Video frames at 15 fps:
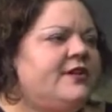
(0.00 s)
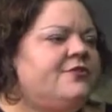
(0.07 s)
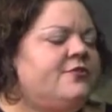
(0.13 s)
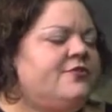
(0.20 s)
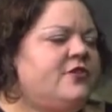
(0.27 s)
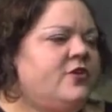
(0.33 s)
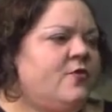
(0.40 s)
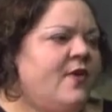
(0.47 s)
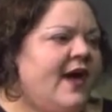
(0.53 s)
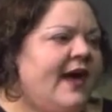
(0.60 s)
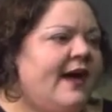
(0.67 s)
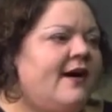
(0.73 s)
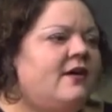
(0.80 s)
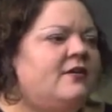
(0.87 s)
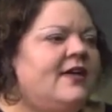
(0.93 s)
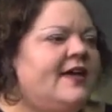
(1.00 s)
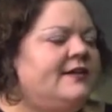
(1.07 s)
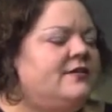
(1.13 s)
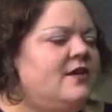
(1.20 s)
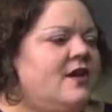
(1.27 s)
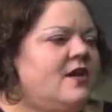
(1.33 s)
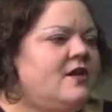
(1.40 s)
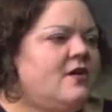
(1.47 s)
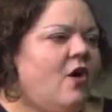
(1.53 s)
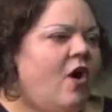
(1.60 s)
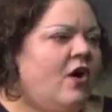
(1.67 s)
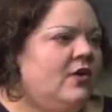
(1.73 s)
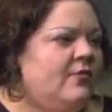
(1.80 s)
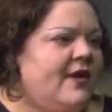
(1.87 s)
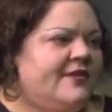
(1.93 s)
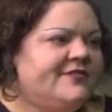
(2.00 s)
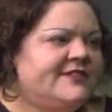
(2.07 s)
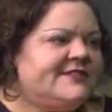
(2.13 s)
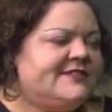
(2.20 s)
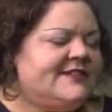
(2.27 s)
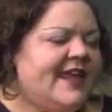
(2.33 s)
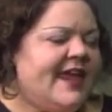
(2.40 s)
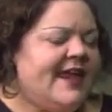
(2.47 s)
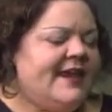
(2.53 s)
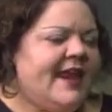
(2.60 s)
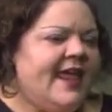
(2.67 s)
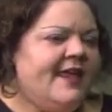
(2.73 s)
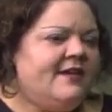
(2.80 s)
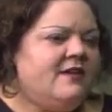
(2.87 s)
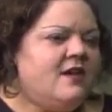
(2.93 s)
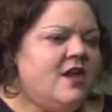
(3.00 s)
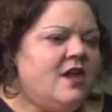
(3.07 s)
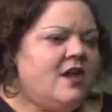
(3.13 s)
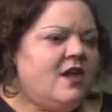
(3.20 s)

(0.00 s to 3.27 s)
through UL and all around the state. And